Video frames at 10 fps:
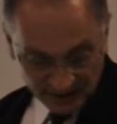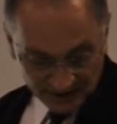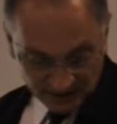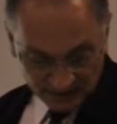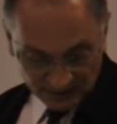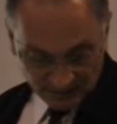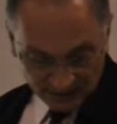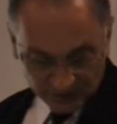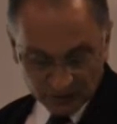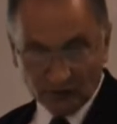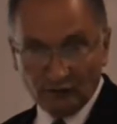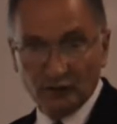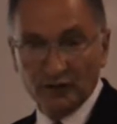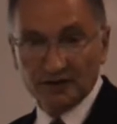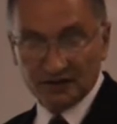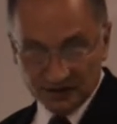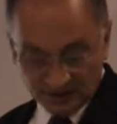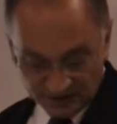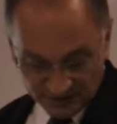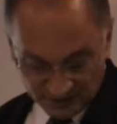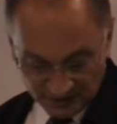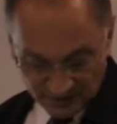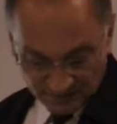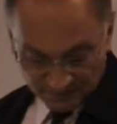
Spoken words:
that Microsoft Word Assistant